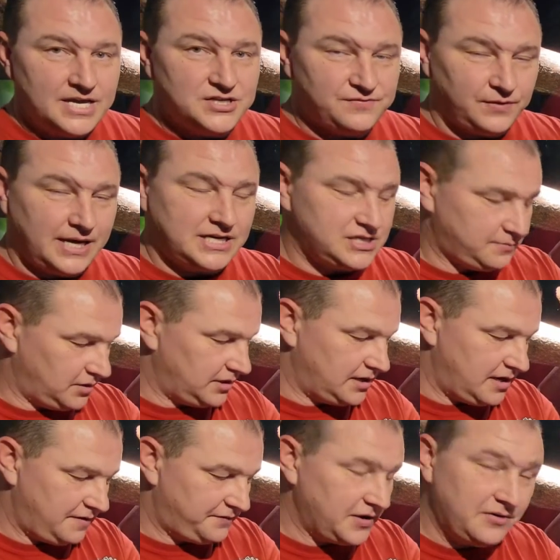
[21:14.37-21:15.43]
flexible
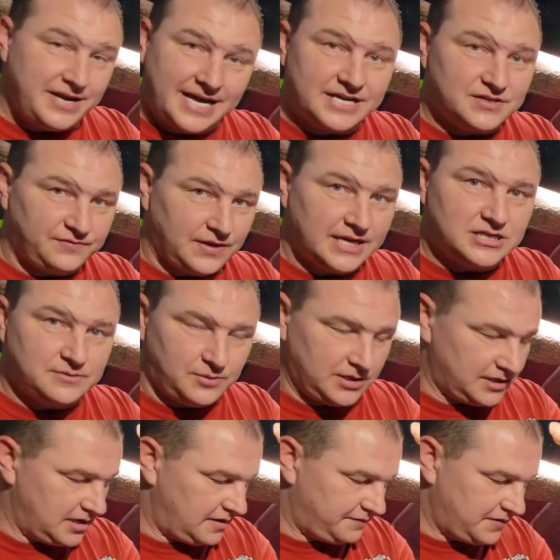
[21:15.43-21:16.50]
enough. Their neck is
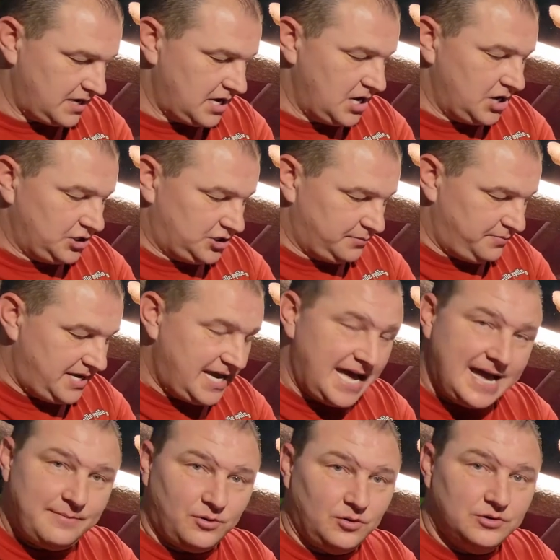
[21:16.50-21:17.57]
flexible enough to be
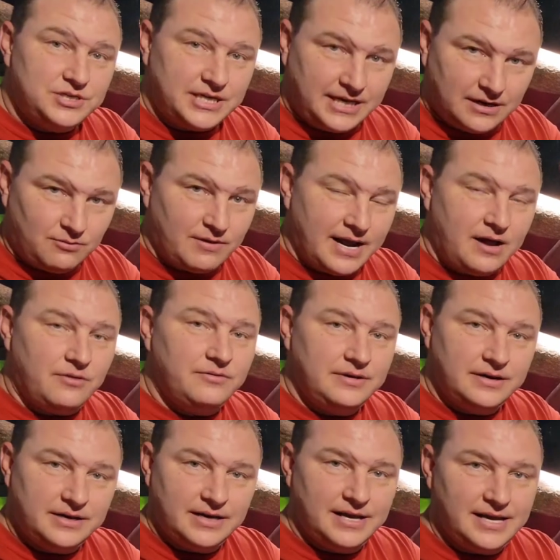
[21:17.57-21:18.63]
able to get around
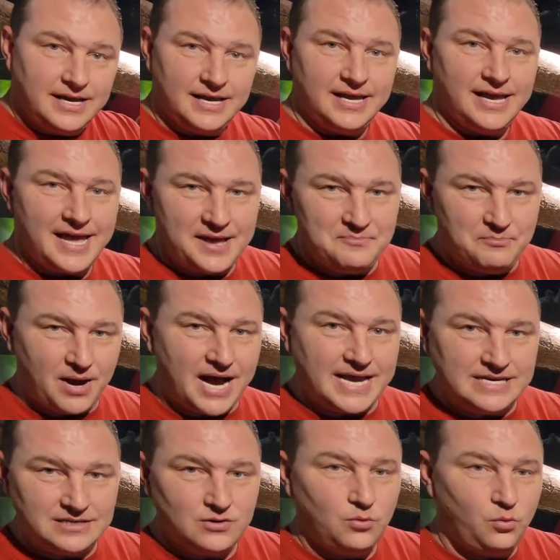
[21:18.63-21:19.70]
and
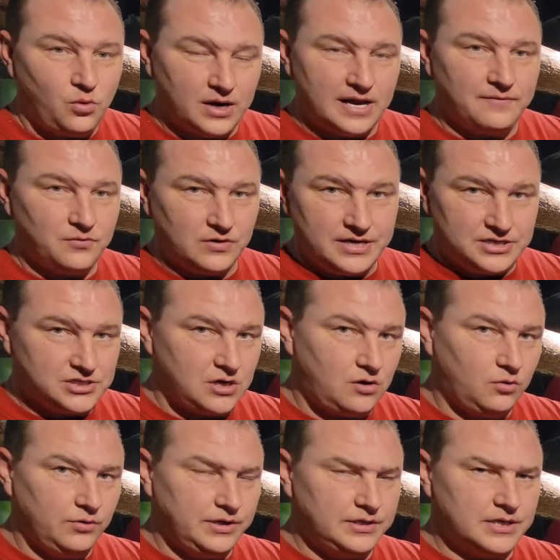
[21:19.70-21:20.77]
bite whatever is
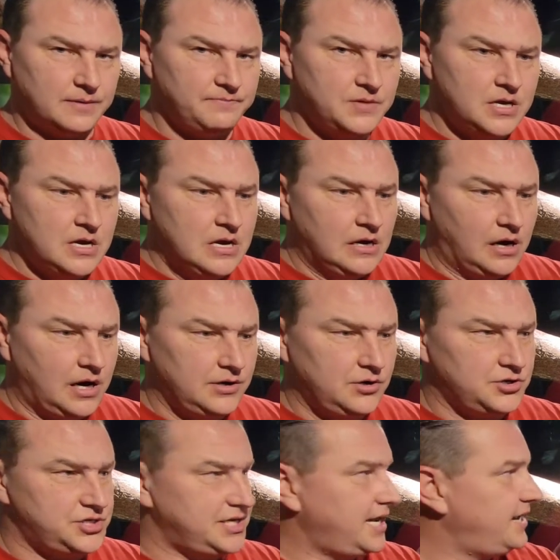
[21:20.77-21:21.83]
holding them.
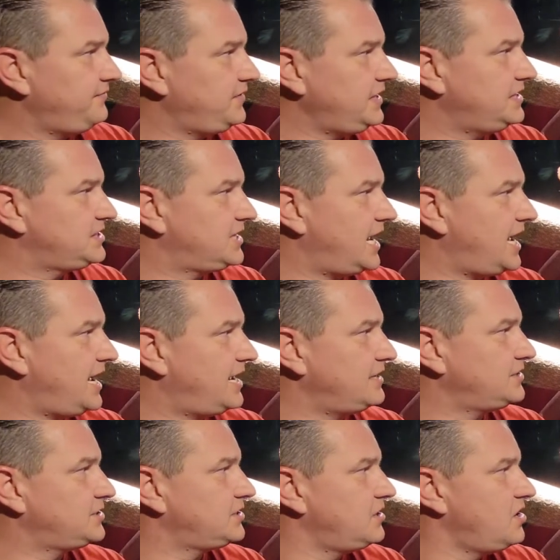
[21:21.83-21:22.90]
Understand these
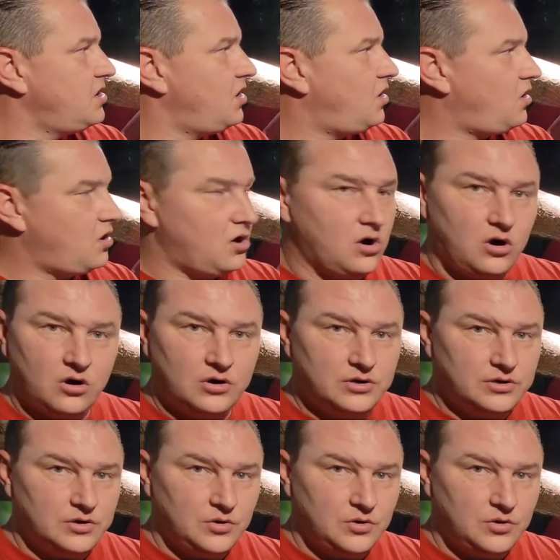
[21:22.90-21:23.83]
guys are